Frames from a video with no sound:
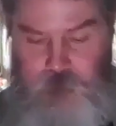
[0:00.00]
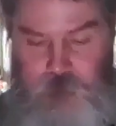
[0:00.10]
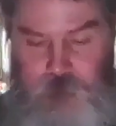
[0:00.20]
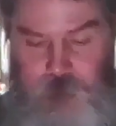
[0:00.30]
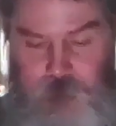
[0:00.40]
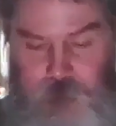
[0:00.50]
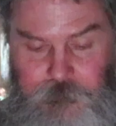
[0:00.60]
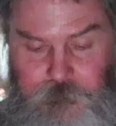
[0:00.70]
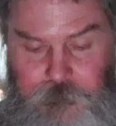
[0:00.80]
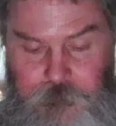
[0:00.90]

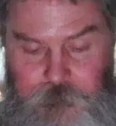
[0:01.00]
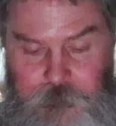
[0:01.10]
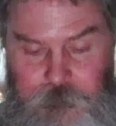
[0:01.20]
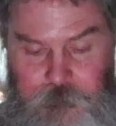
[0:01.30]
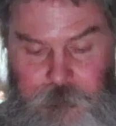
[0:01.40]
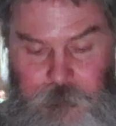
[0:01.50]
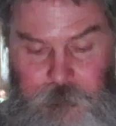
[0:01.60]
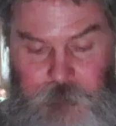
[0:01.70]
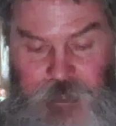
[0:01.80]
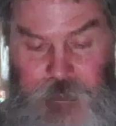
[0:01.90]

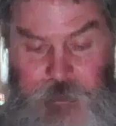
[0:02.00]
Nothing is said.